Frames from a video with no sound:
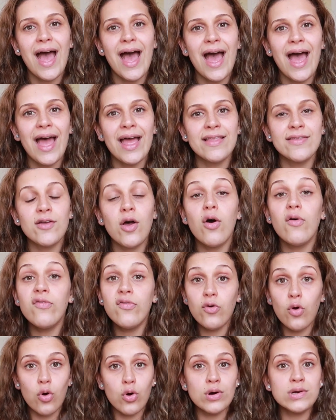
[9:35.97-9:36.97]
and
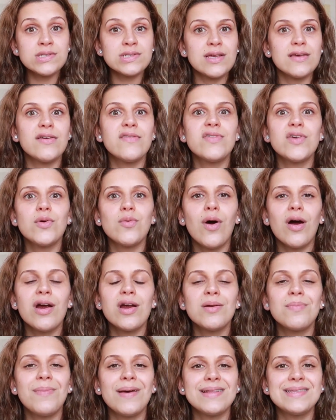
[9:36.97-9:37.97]
of course if you
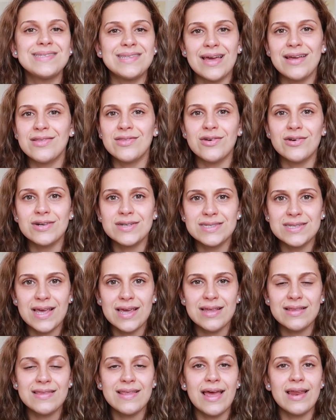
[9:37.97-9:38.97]
are in bedside
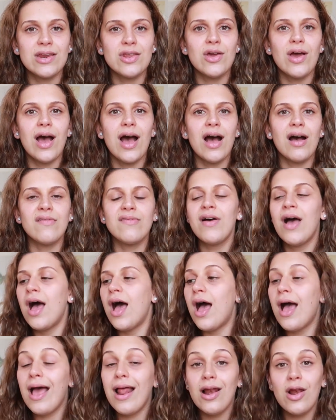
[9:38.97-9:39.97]
nursing then you
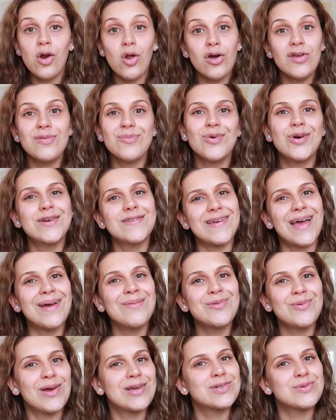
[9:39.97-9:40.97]
have a lot more
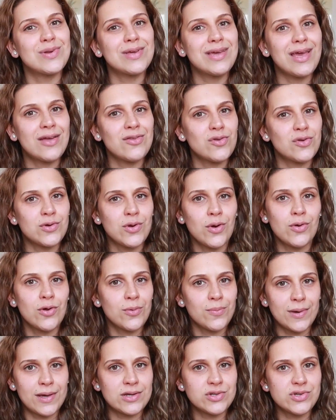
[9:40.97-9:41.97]
time to actually get to know
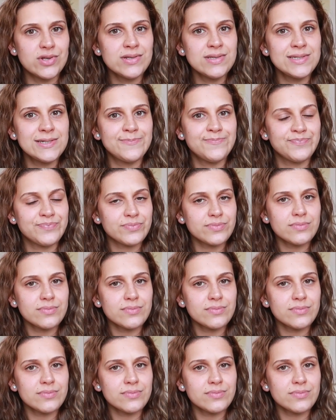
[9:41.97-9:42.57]
your patients